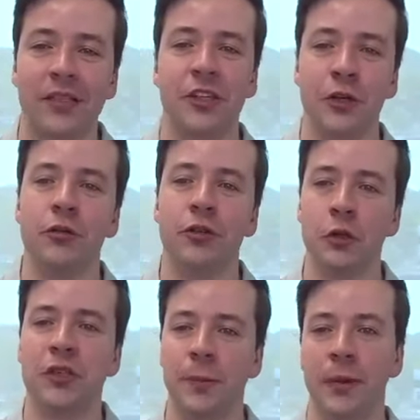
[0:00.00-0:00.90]
do
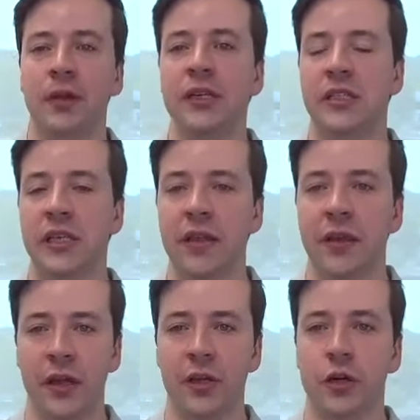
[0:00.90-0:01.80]
you typically see that
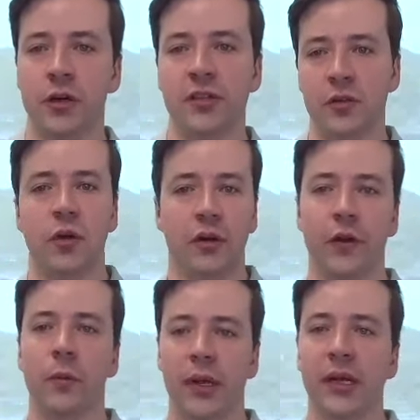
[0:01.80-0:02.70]
insurance is one of
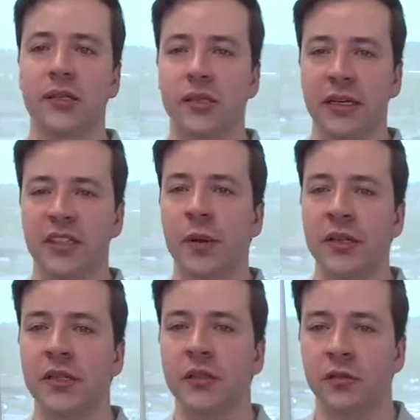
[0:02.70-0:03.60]
your biggest
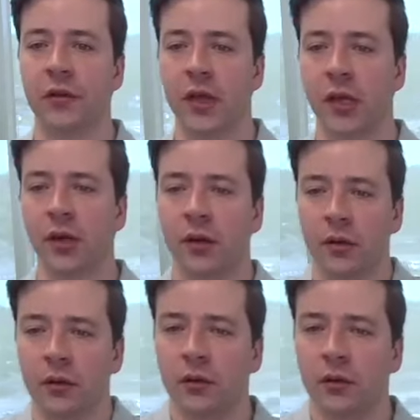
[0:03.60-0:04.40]
expenses for the year?